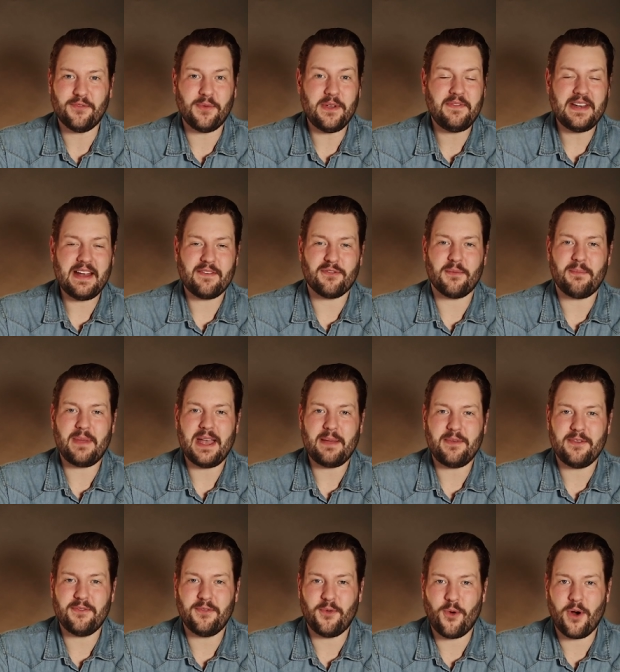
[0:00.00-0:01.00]
If we've never
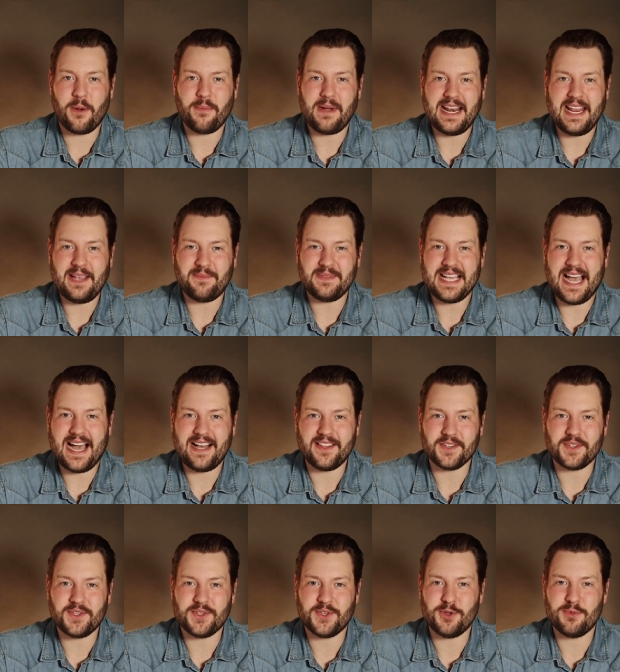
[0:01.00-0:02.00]
met before, my name's
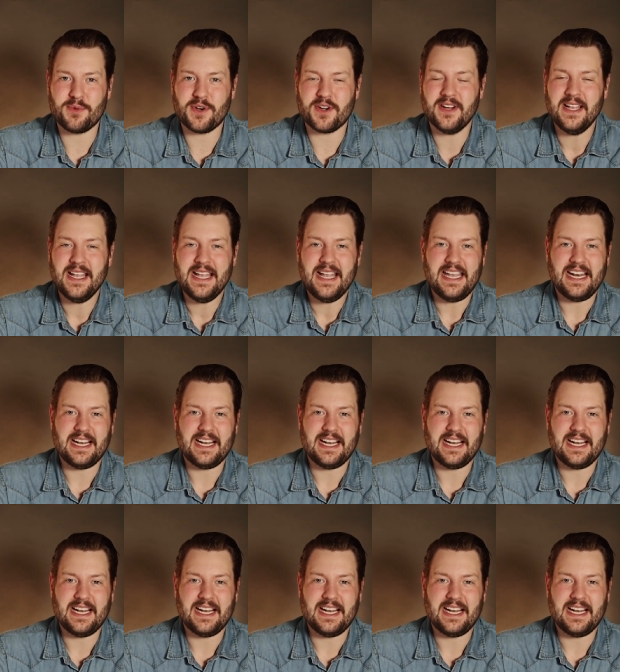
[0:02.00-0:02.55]
Alex Suber,